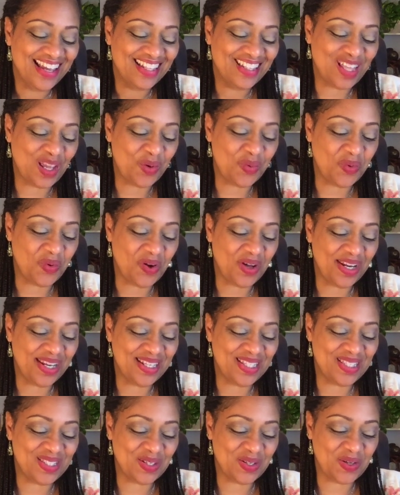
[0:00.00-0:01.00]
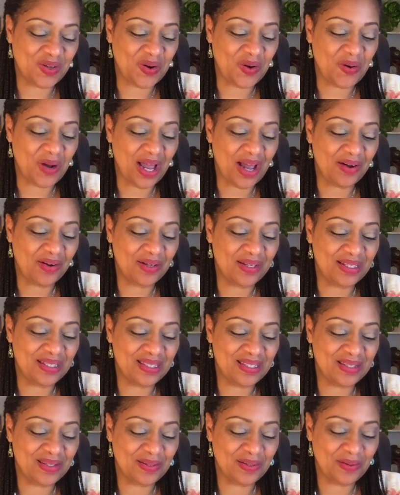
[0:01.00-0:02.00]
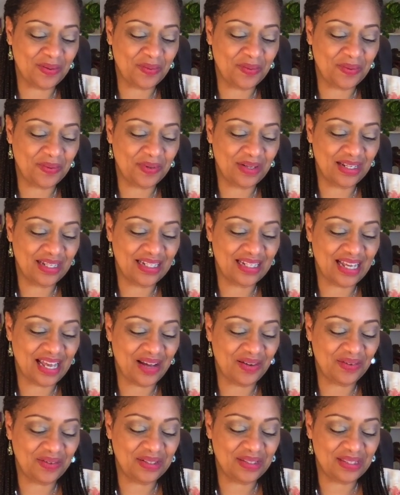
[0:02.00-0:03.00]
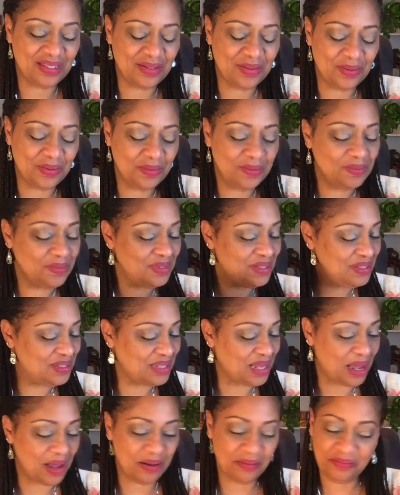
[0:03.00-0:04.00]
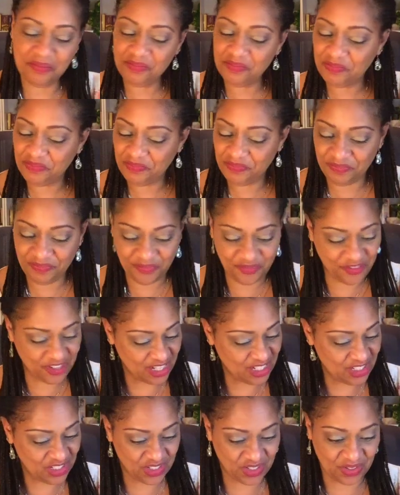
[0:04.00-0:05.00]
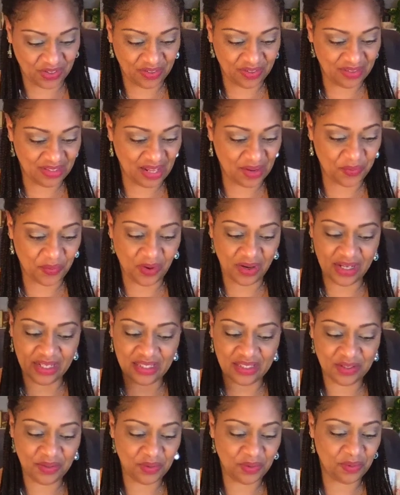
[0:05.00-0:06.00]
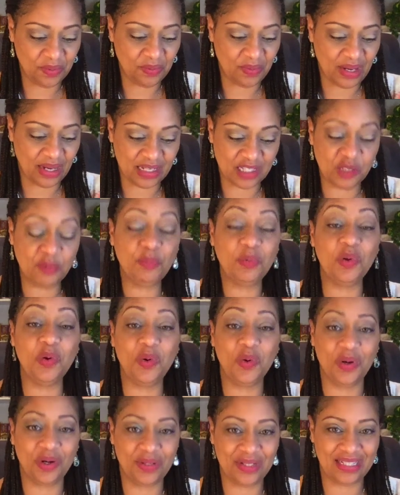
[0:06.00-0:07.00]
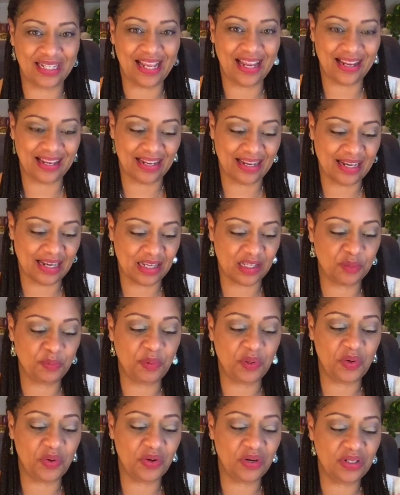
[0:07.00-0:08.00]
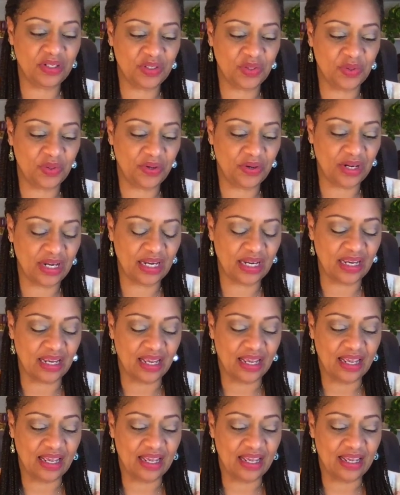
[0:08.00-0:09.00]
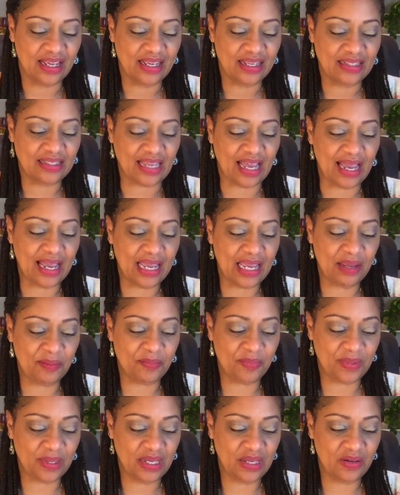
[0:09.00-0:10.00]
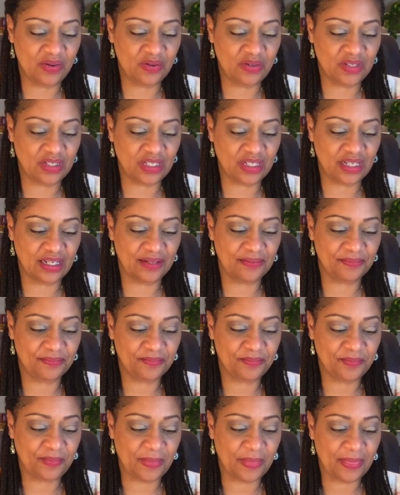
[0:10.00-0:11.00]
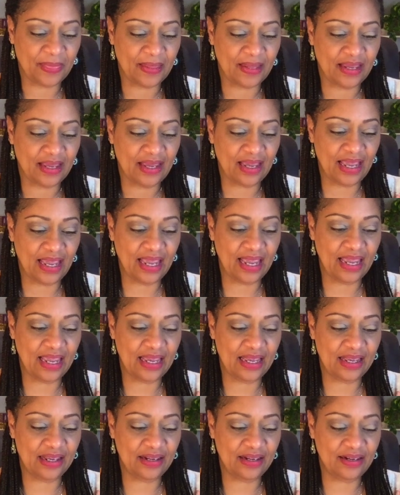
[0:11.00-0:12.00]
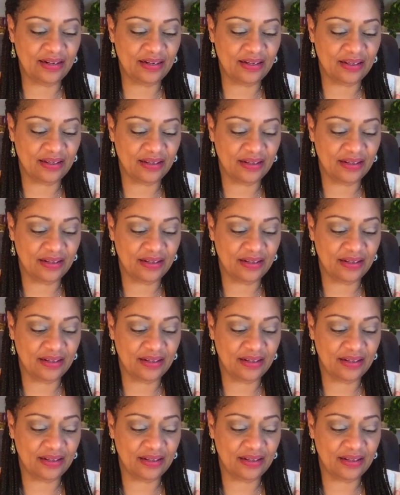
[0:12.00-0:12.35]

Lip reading: they wanted to go out into some venture. They wanted to explore. It's like an exploratory type energy, and